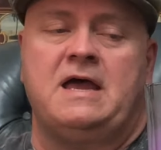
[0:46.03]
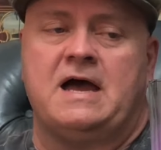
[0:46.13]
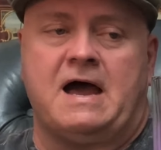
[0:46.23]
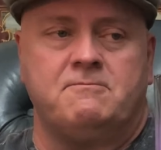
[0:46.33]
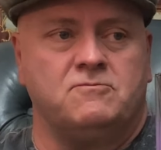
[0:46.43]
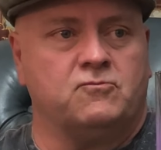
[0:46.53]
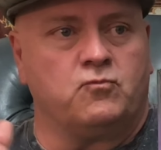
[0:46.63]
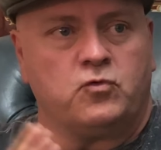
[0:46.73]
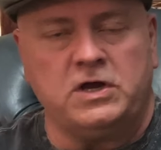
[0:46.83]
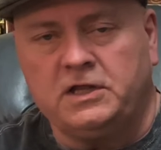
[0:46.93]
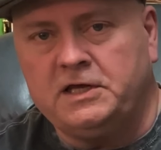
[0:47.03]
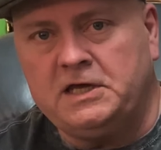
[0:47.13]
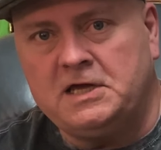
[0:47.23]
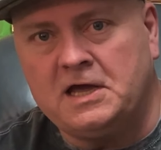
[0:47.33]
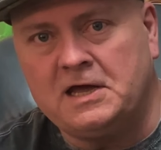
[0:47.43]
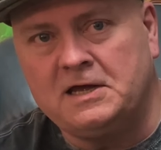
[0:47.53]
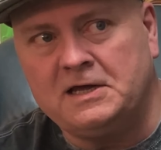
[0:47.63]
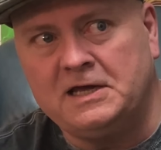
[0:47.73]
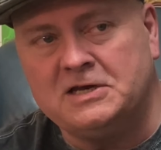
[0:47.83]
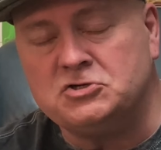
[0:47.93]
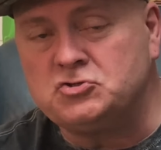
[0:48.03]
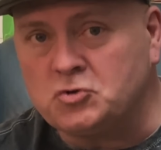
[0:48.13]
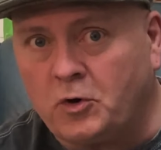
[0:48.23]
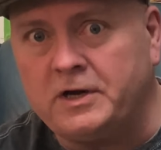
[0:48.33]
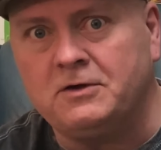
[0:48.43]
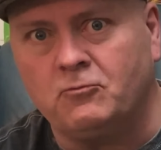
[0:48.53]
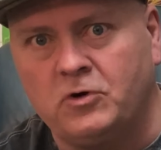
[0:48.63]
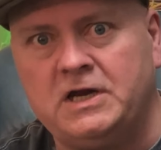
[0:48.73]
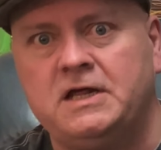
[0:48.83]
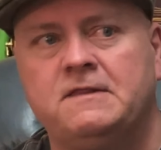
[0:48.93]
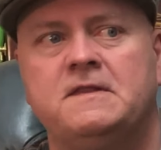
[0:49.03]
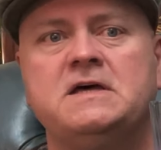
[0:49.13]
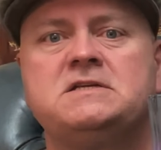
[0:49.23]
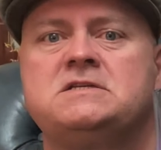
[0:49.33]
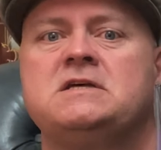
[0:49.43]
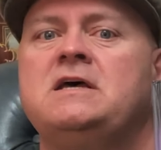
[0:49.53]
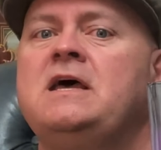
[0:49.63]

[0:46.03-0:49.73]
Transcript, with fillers: I'm really enjoying reading this,